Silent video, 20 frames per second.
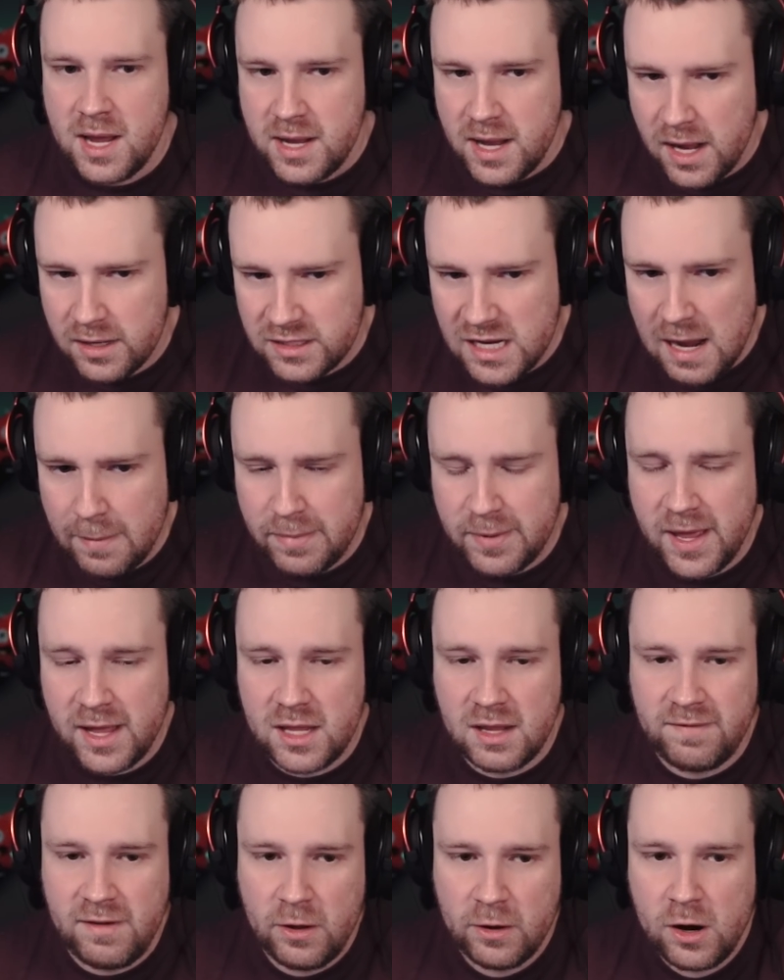On top of that,
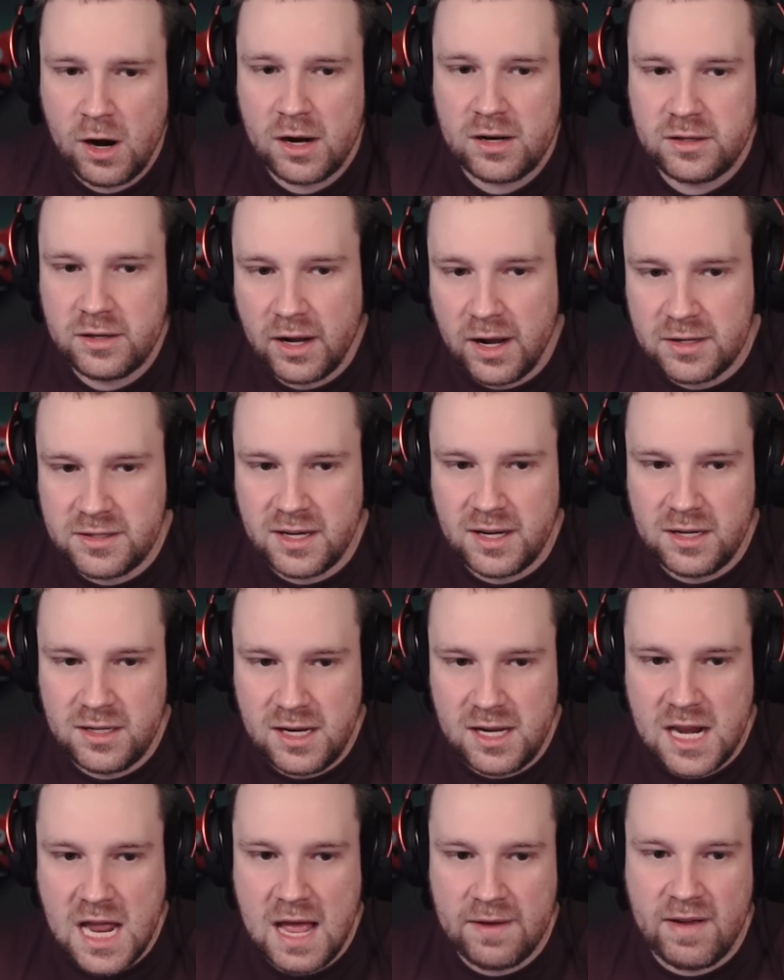the Felguard does
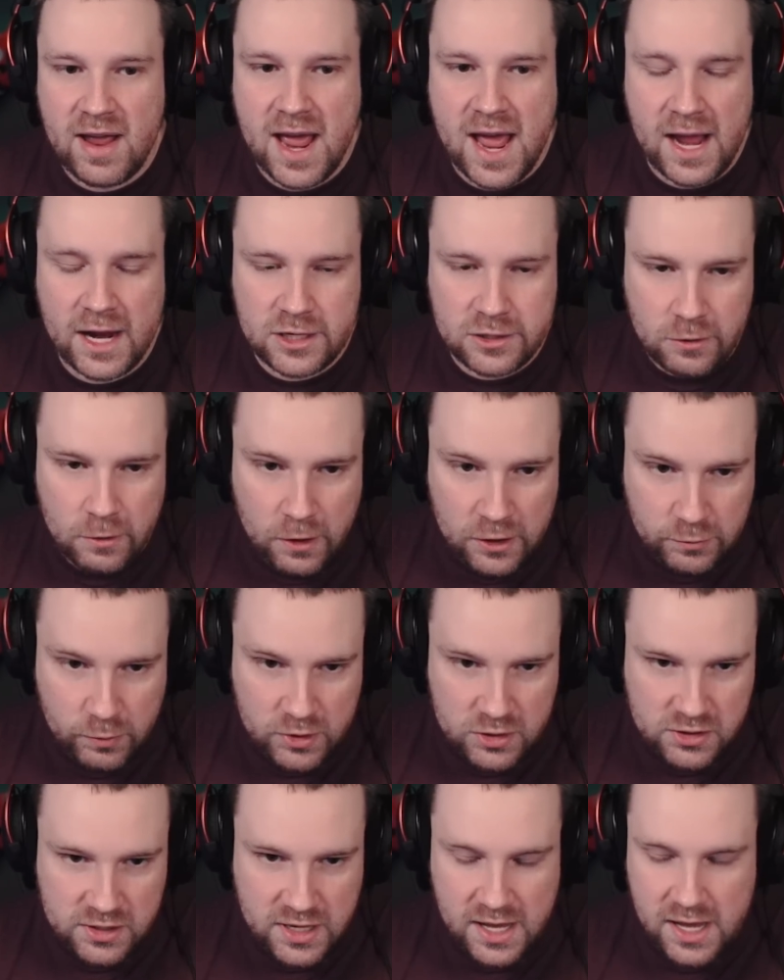indeed have Axe Toss,
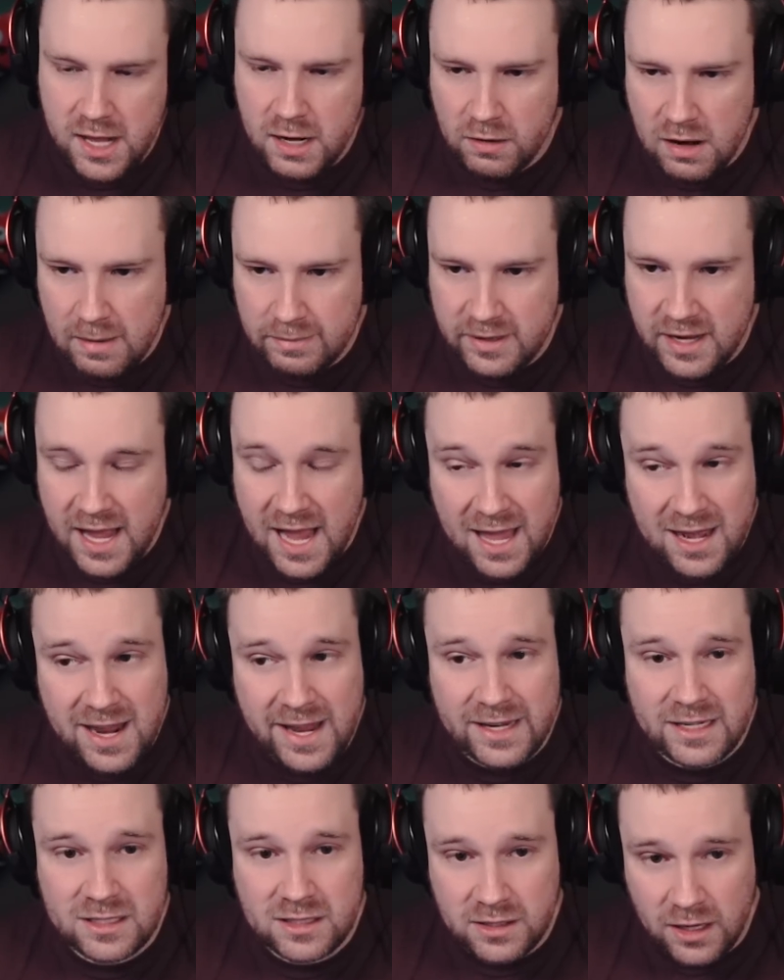which is a interrupt and
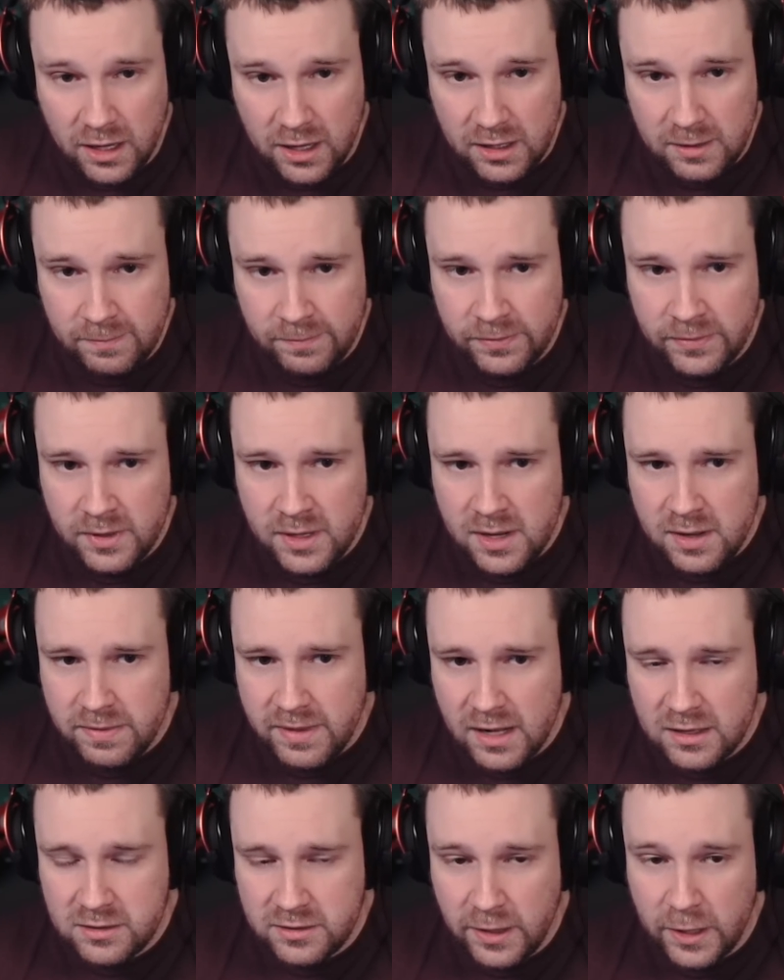a stun
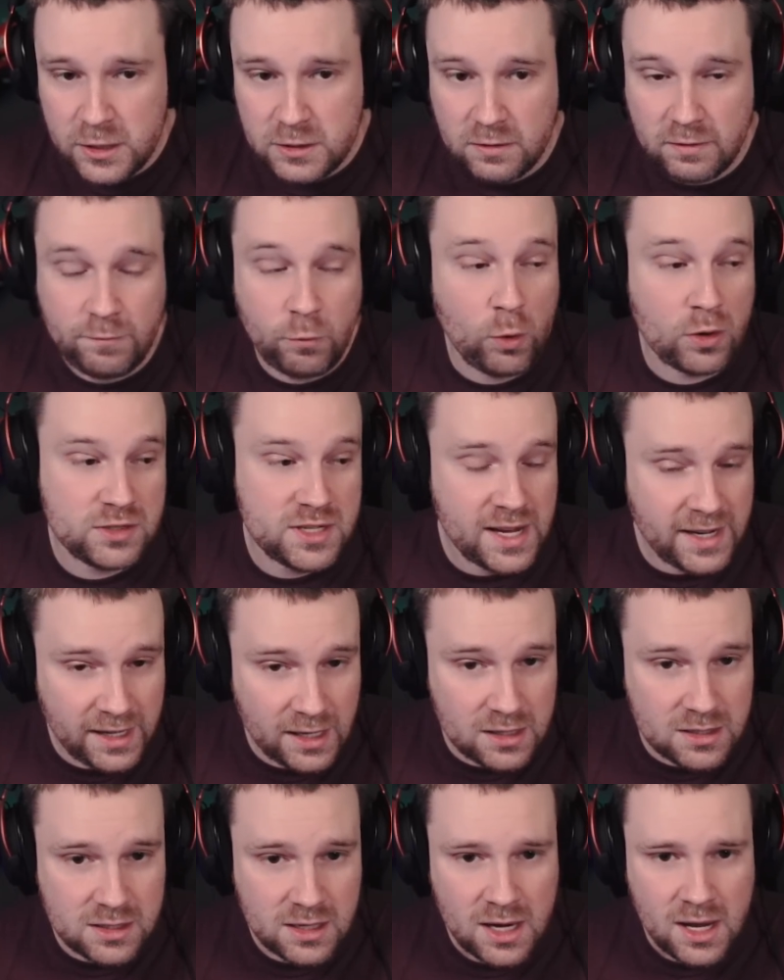that stuns for 4
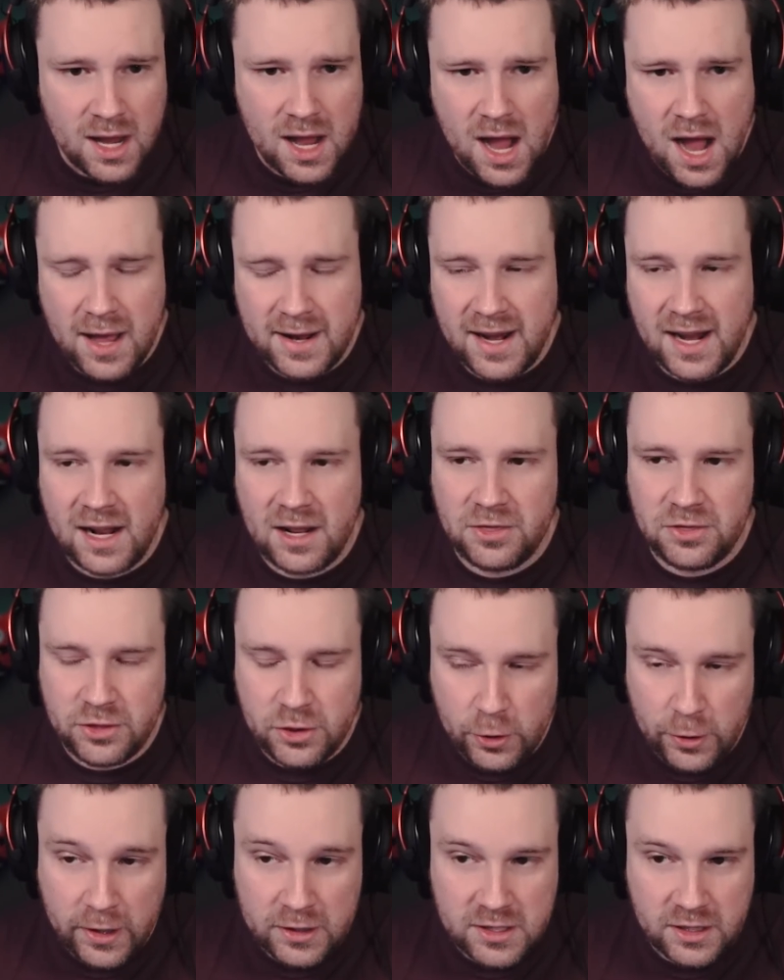seconds on a
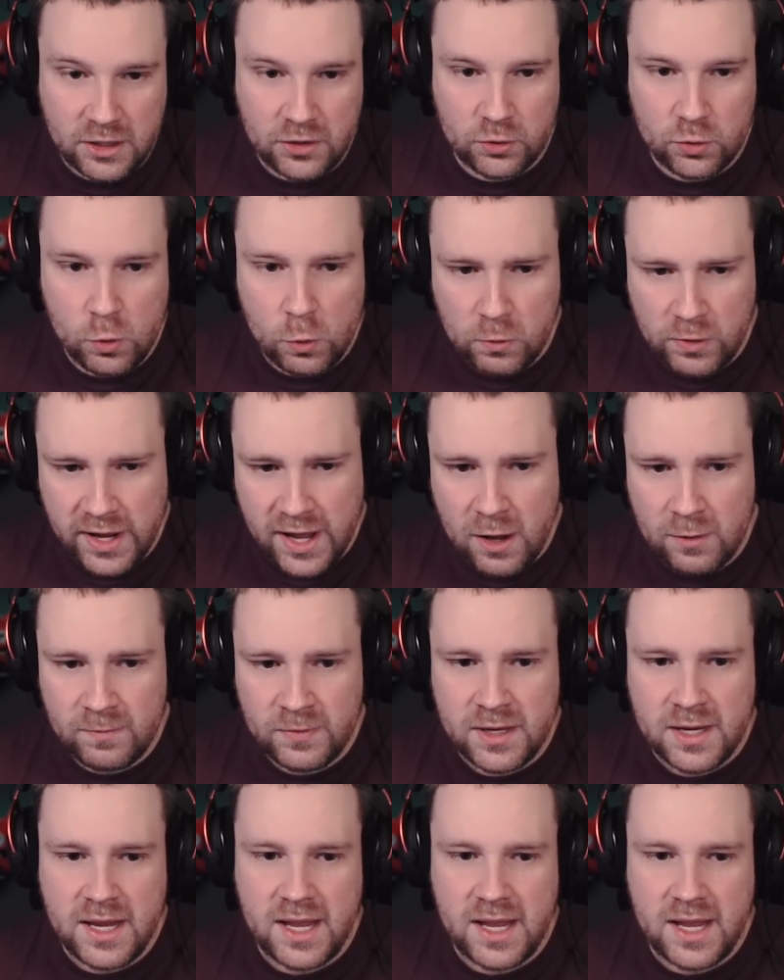30-second cooldown,